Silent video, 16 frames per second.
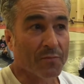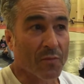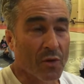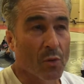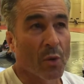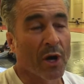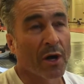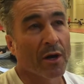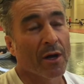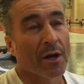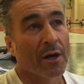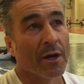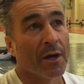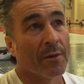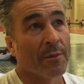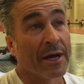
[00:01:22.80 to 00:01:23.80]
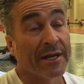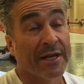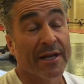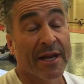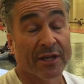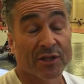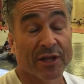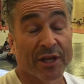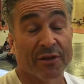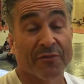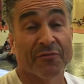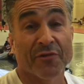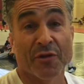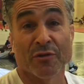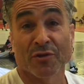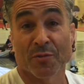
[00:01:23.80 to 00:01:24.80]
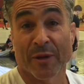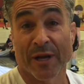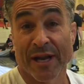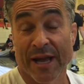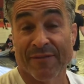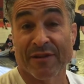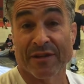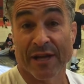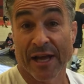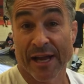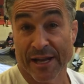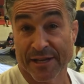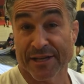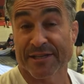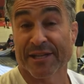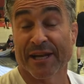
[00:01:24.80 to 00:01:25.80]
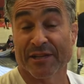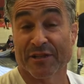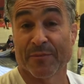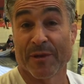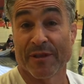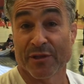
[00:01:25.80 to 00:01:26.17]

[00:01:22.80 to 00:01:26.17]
NCAA tournament. Well, um, I didn't actually get it fused, but I have a, I had a discectomy.